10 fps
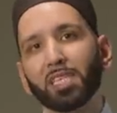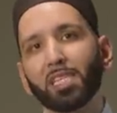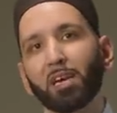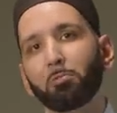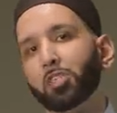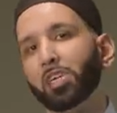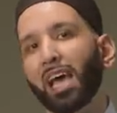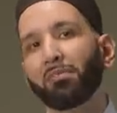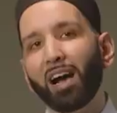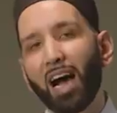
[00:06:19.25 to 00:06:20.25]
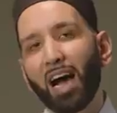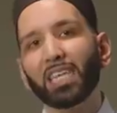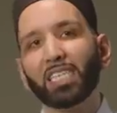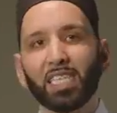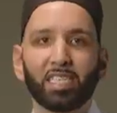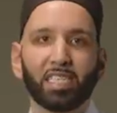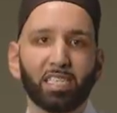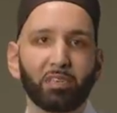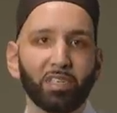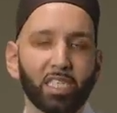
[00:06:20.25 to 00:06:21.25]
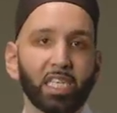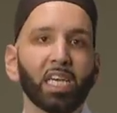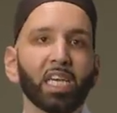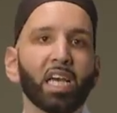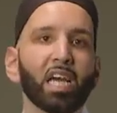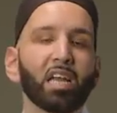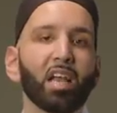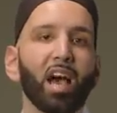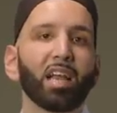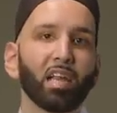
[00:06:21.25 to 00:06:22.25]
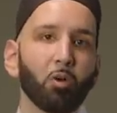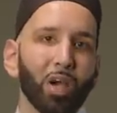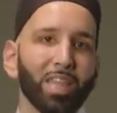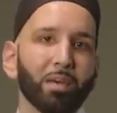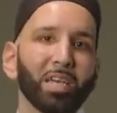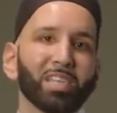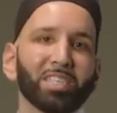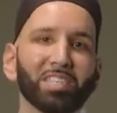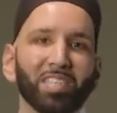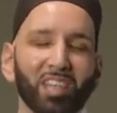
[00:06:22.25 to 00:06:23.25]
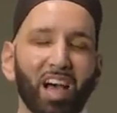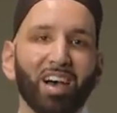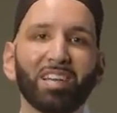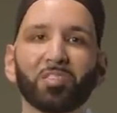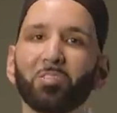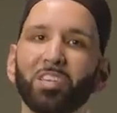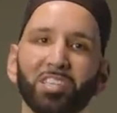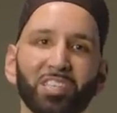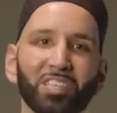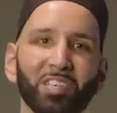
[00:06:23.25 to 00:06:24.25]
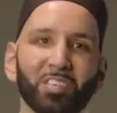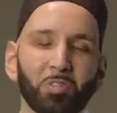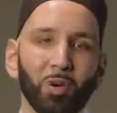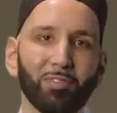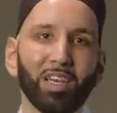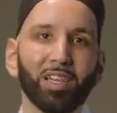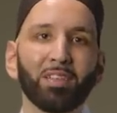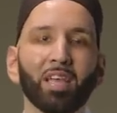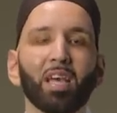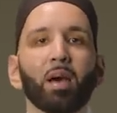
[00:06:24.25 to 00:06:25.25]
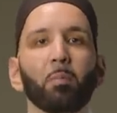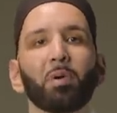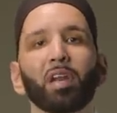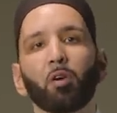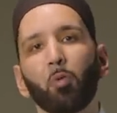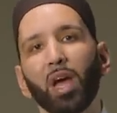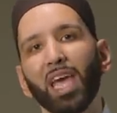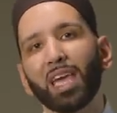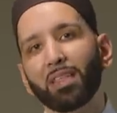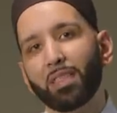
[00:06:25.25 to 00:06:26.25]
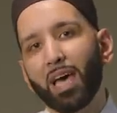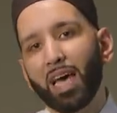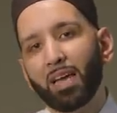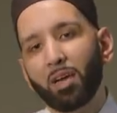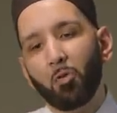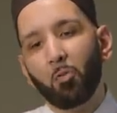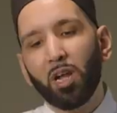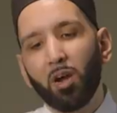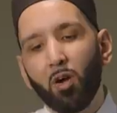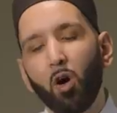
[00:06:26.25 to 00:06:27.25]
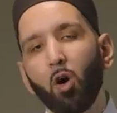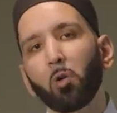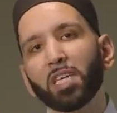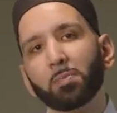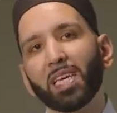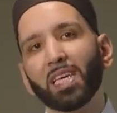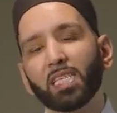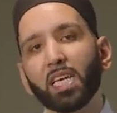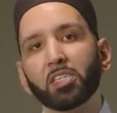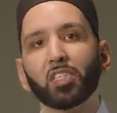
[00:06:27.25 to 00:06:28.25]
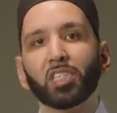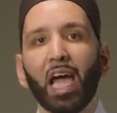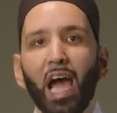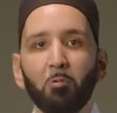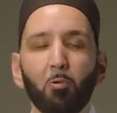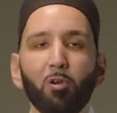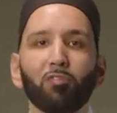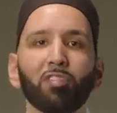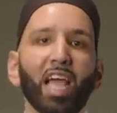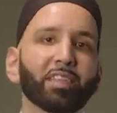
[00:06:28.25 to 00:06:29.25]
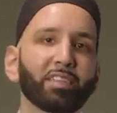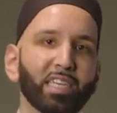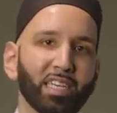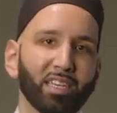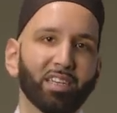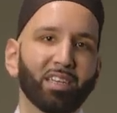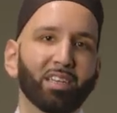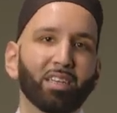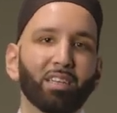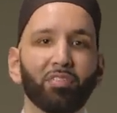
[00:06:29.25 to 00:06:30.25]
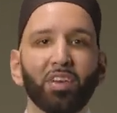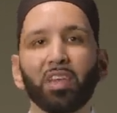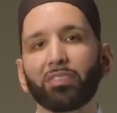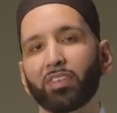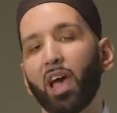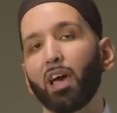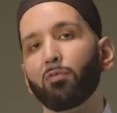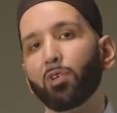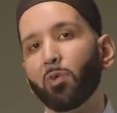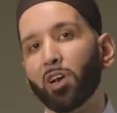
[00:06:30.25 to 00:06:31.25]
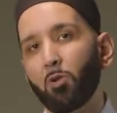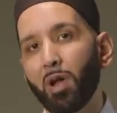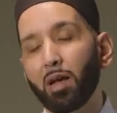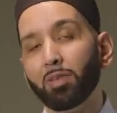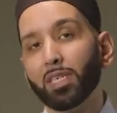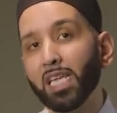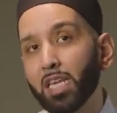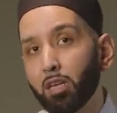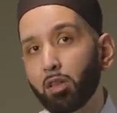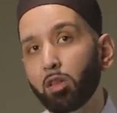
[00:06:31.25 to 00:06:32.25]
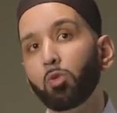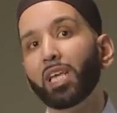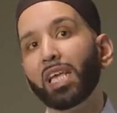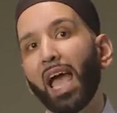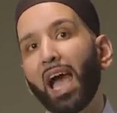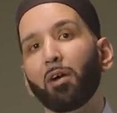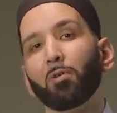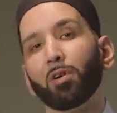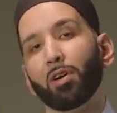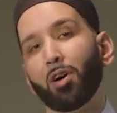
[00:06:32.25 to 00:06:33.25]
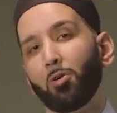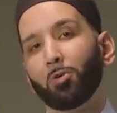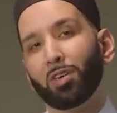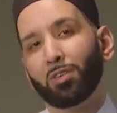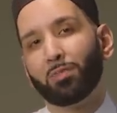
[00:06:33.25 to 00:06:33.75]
us that we should have a high sensitivity, not in a way that makes us dishonest or insincere to our faith, but in a way that we are always paying attention to how we're reflecting the faith to everyone around us, including our own.